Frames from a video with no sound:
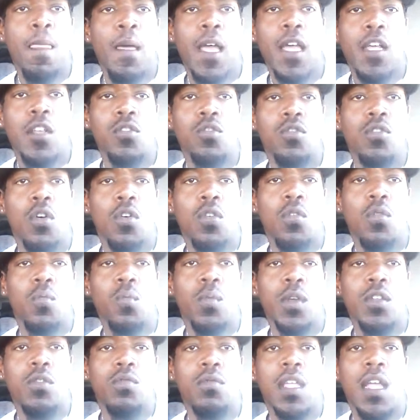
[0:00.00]
And
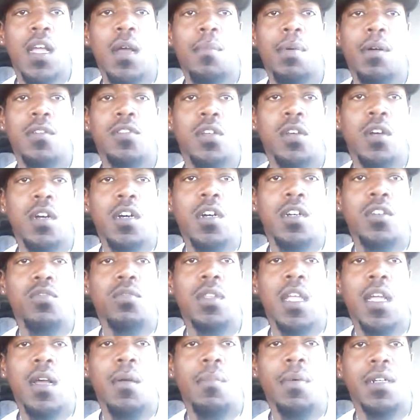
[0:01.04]
when you think about the hood, you
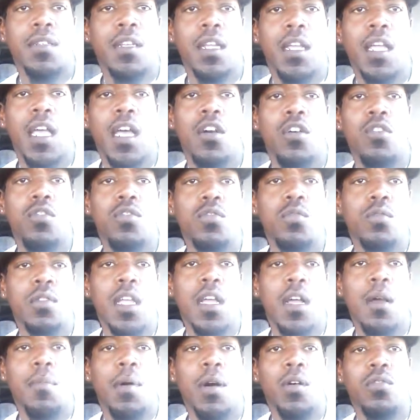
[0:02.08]
think about the ghetto, you
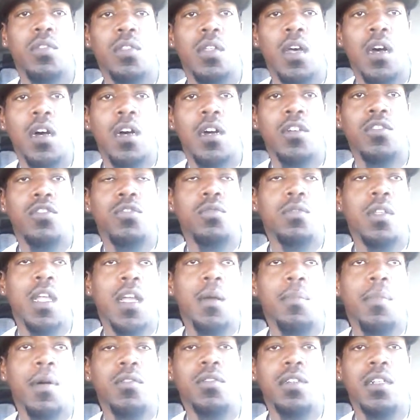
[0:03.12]
think about thugs, you
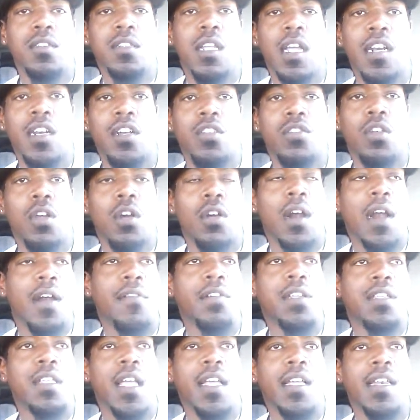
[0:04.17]
think about this, that, and the third,
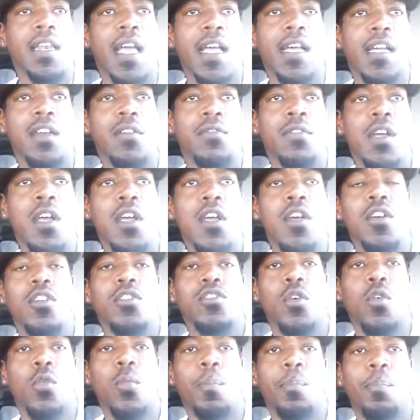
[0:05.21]
everything negative.
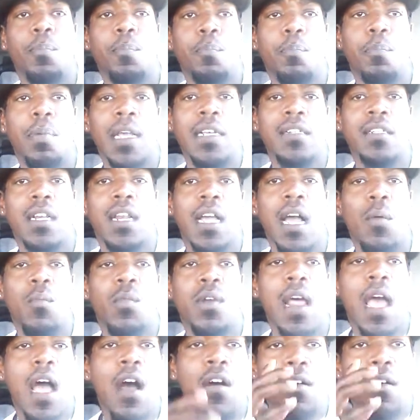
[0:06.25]
So basically, I'm
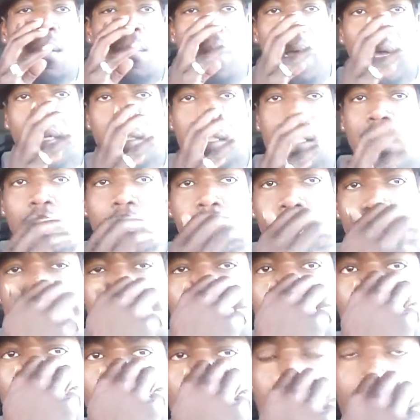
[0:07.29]
gonna alchemize this thing
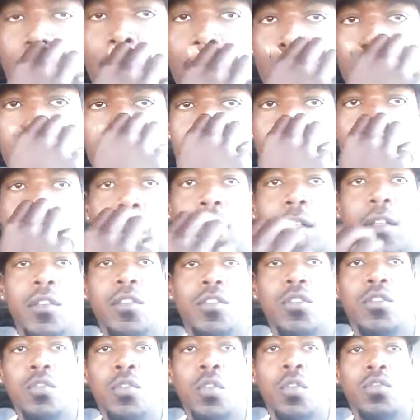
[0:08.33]
and
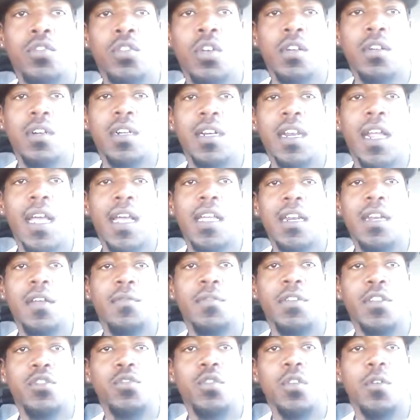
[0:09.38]
turn the
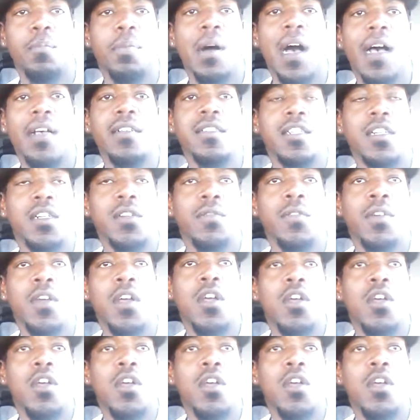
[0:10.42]
negative into a positive.